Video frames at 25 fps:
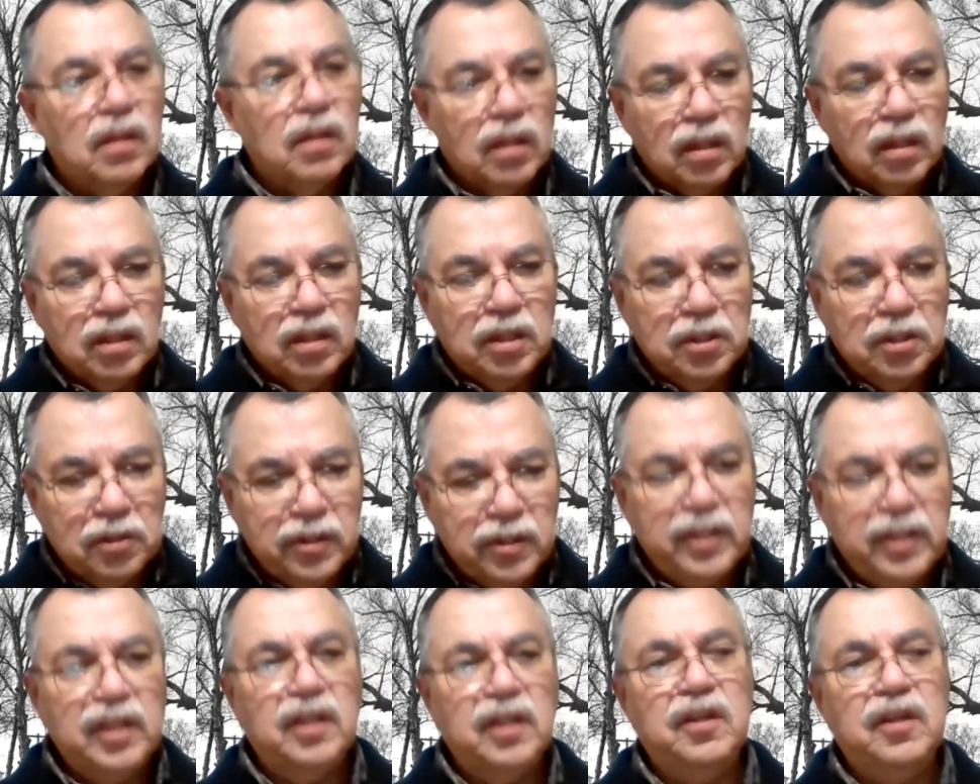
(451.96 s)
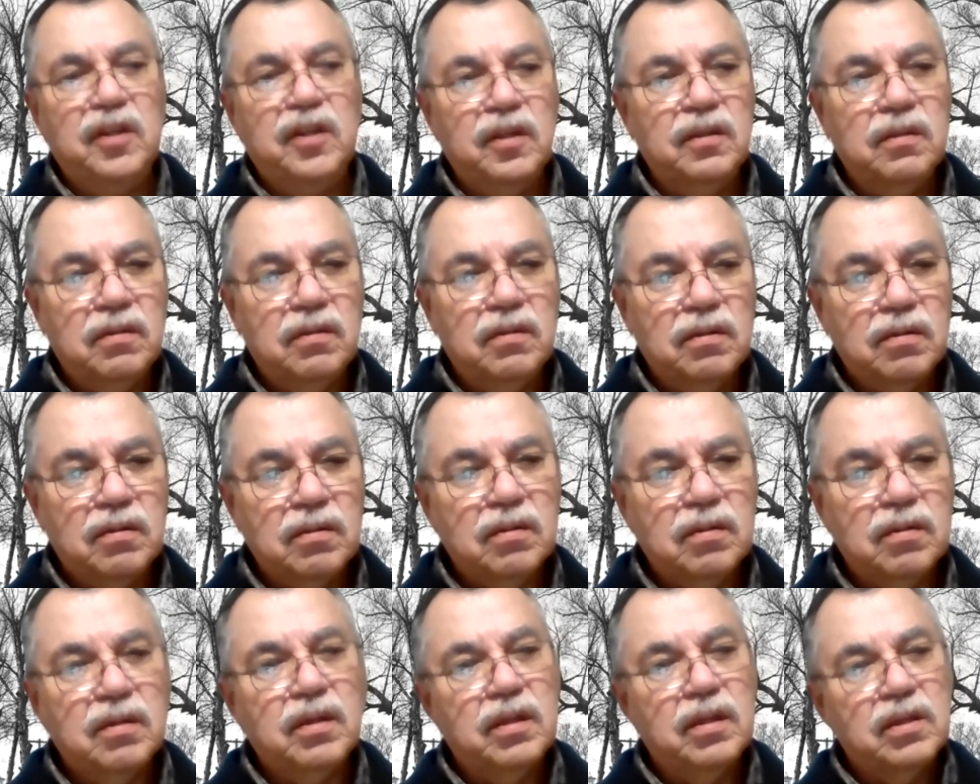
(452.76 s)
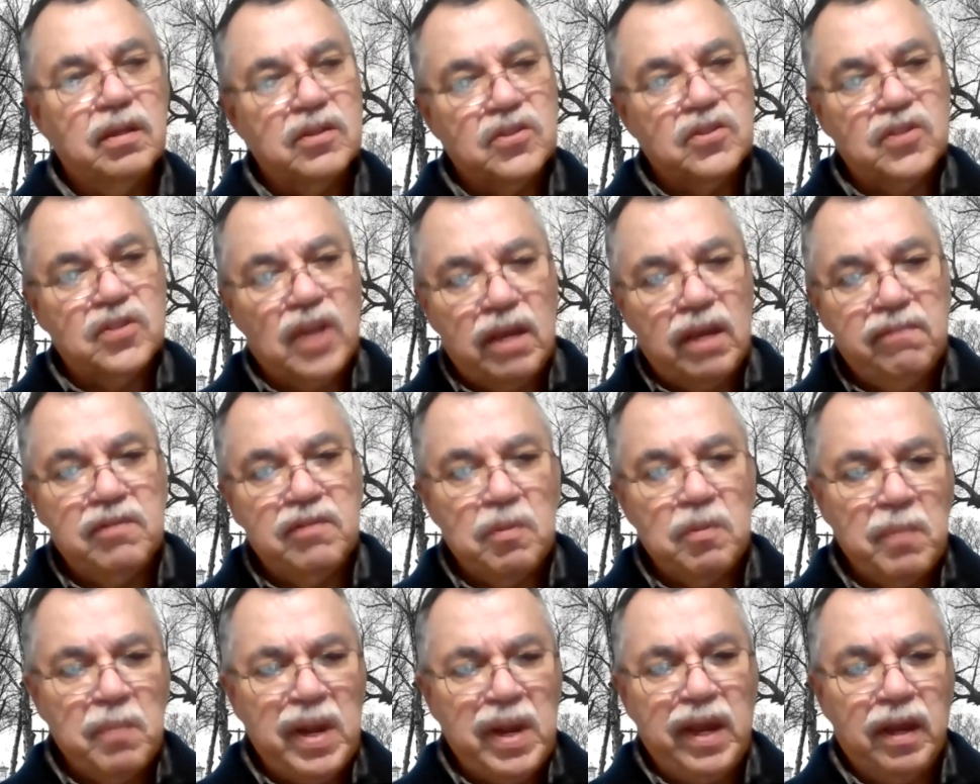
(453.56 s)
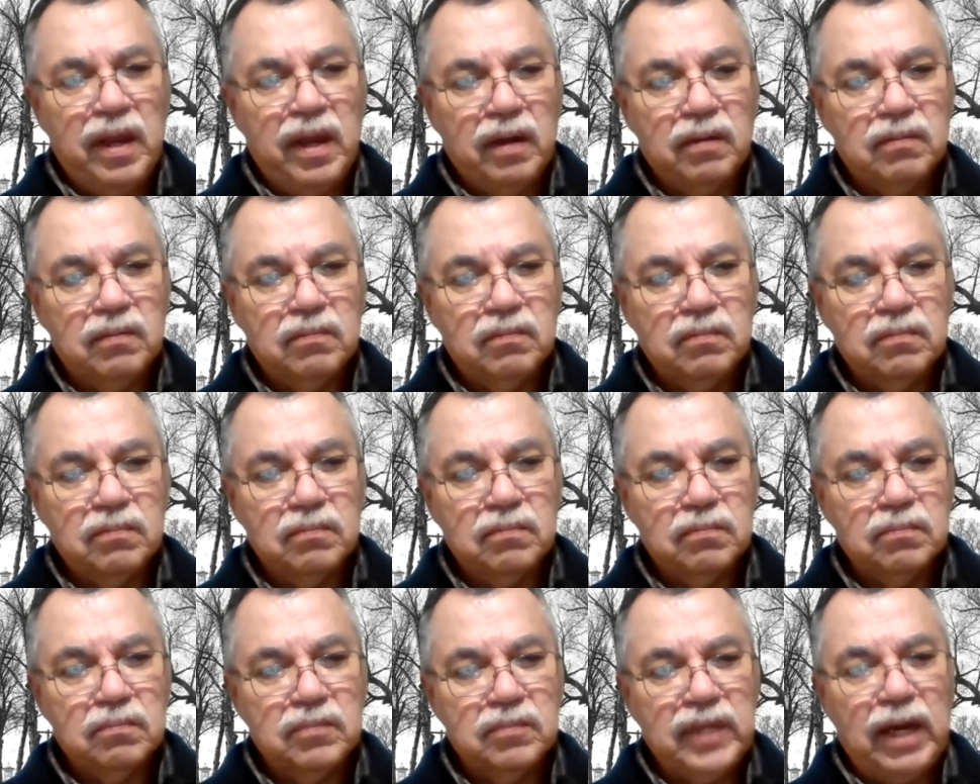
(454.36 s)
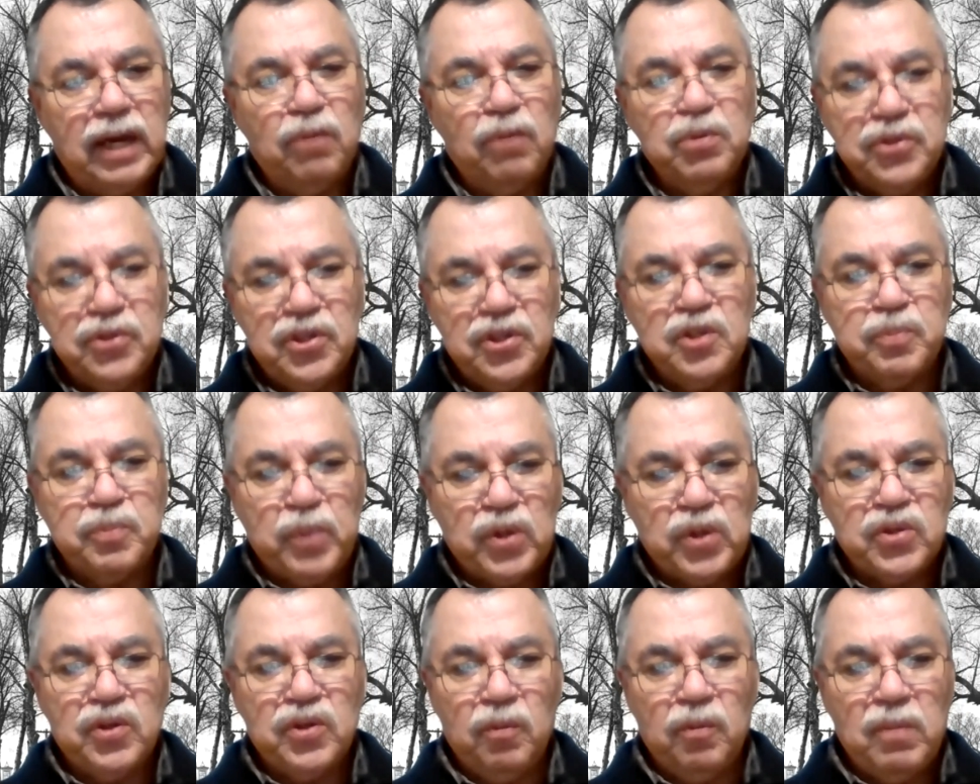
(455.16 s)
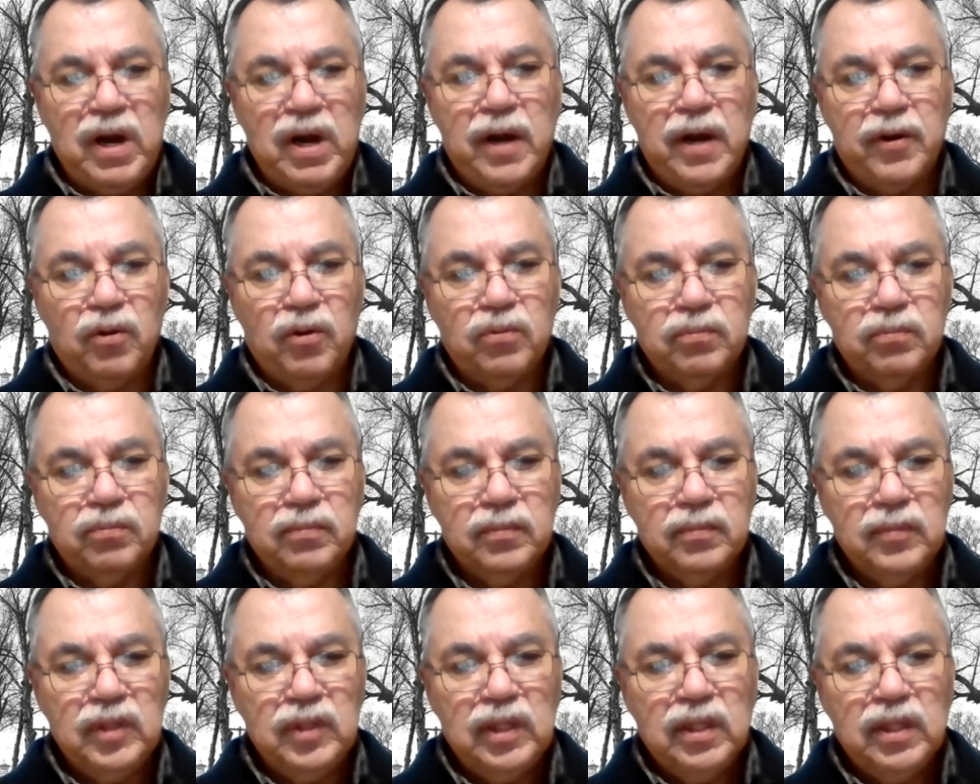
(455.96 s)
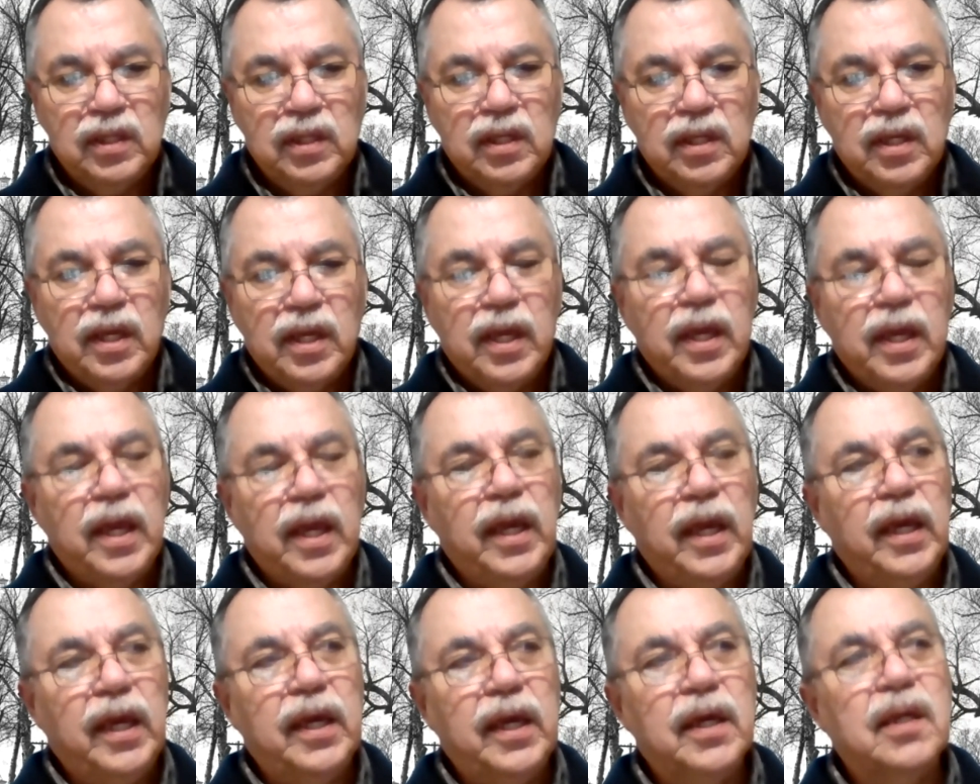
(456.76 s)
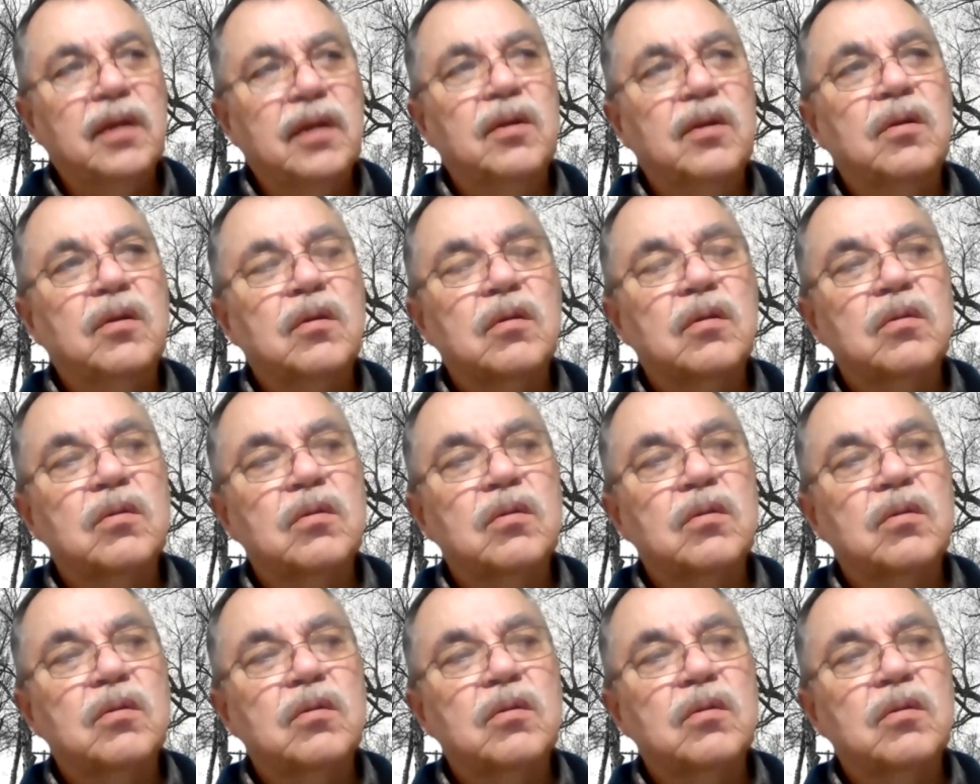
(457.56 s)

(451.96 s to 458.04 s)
kill the Indian, save the man. That was his personal motto. And